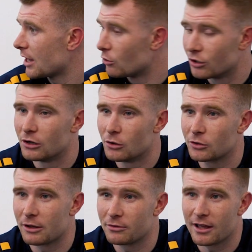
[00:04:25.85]
how good it
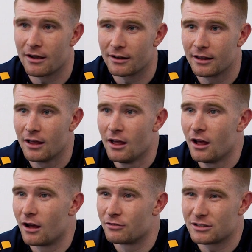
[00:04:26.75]
looked out there. And
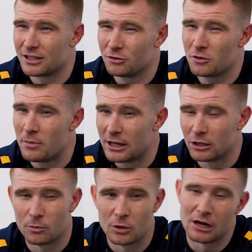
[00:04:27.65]
obviously, just the
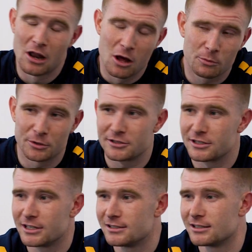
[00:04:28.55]
build up with a long pre
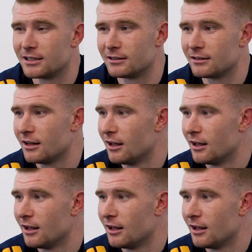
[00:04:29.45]
season and